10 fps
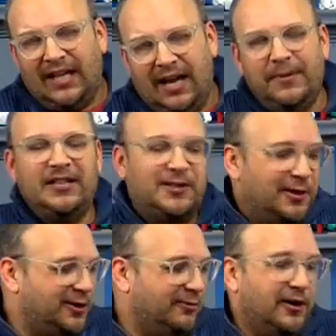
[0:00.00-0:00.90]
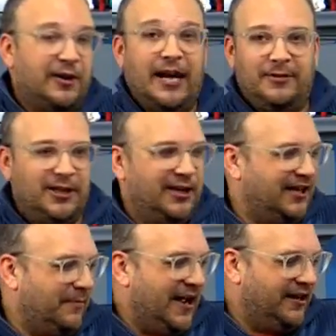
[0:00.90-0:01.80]
I mean, the surgery went okay, but she didn't
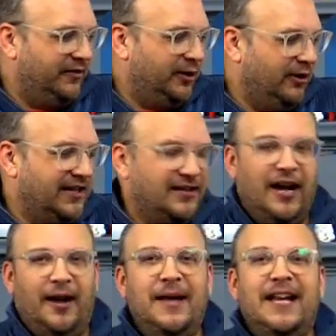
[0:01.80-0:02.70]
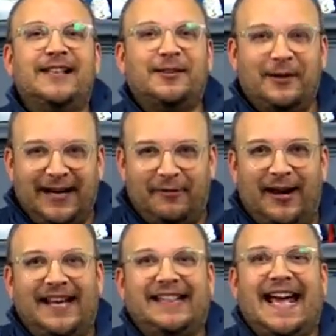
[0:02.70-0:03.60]
come out of it great. Uh, so
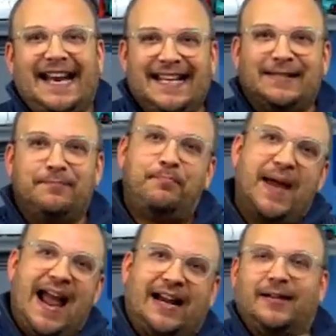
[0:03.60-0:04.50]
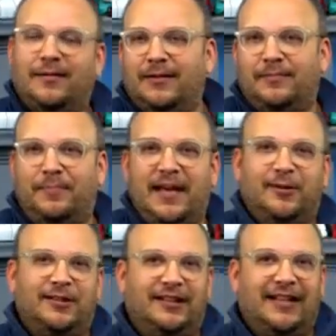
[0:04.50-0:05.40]
anyway, that has backpedaled
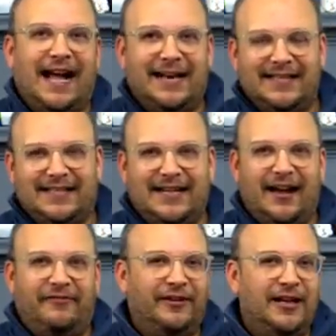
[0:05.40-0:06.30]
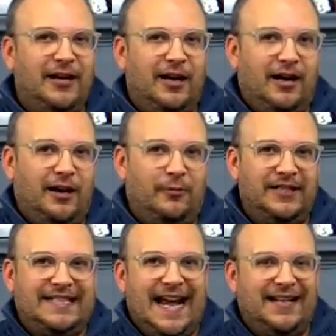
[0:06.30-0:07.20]
a lot of stuff uh, with
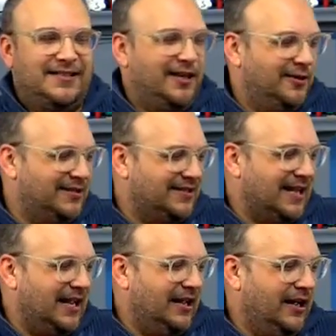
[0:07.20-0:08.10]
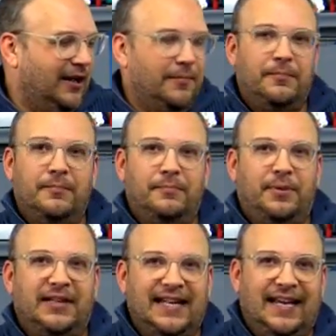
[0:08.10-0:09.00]
Dad Sews It's kind of uh,
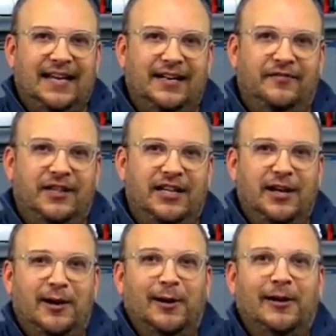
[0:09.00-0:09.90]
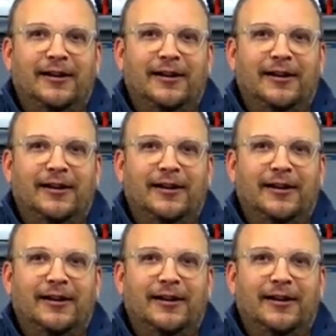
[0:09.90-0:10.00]
put the end of the year